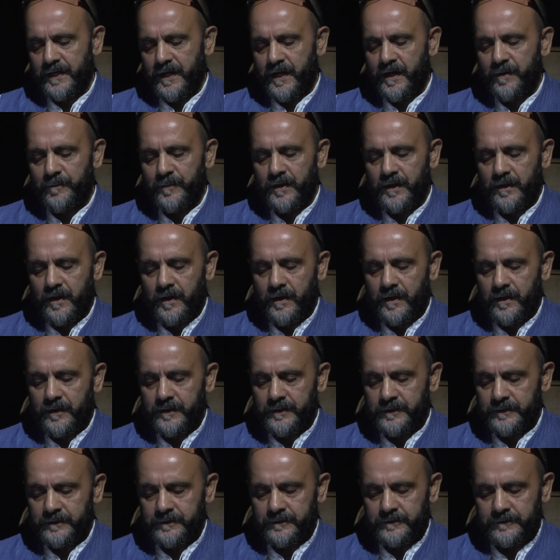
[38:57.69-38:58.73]
I am an
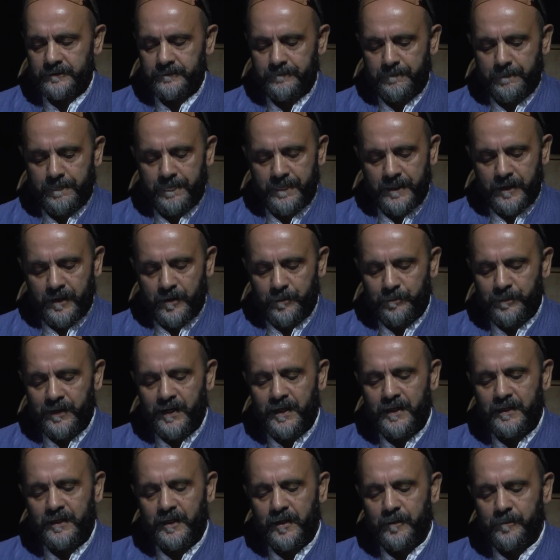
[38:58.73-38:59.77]
artist
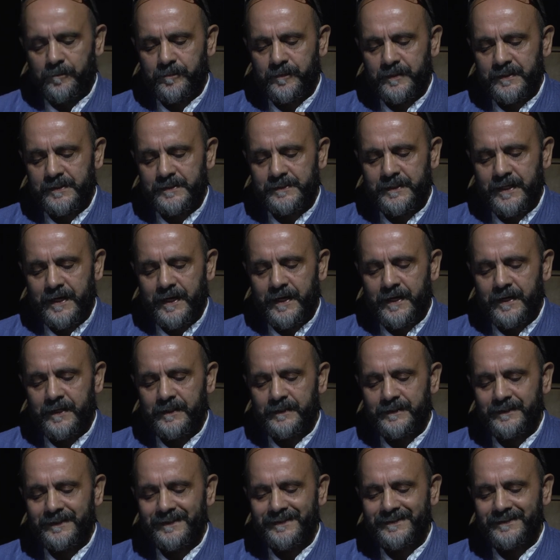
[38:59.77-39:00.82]
felt helpless,
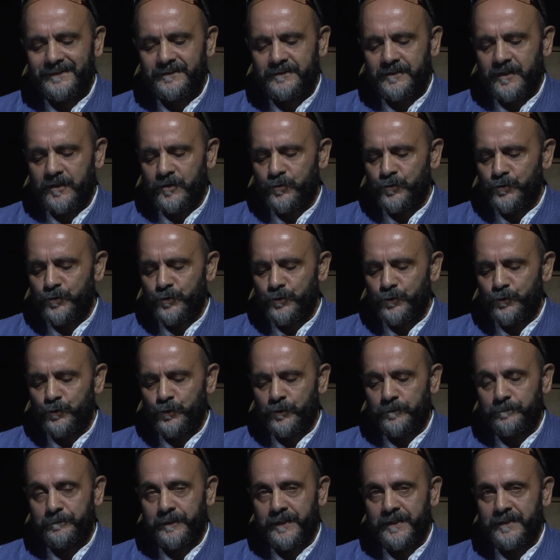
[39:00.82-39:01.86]
and the least I could do
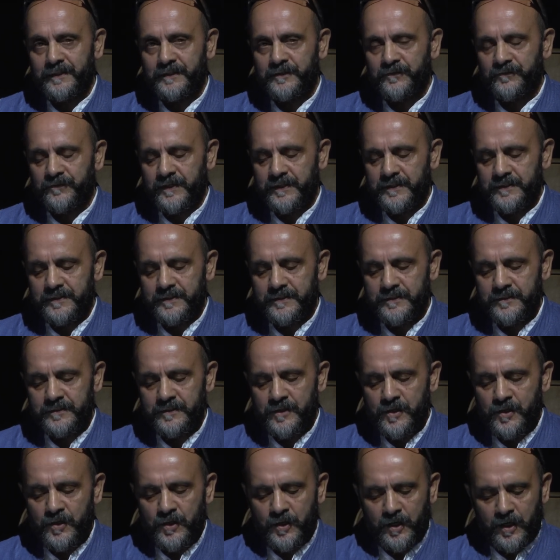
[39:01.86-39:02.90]
to paint the faces
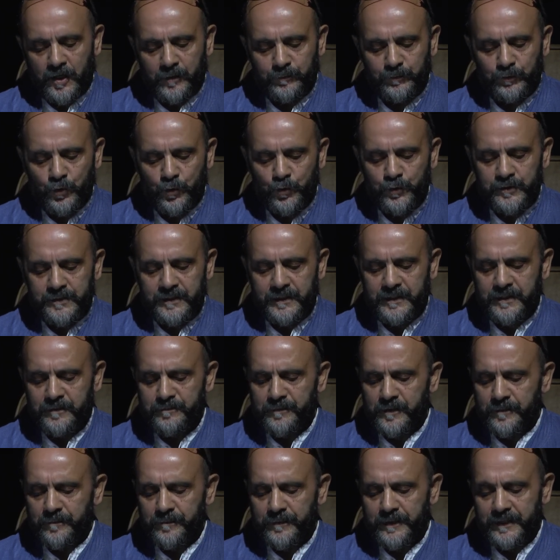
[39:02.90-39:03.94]
of those I
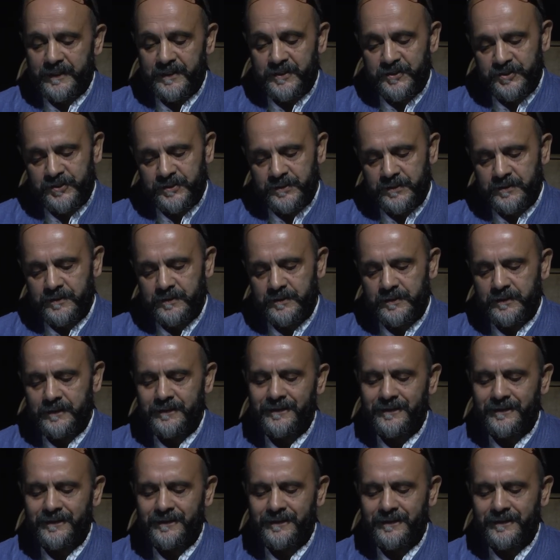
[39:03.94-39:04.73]
remember and shared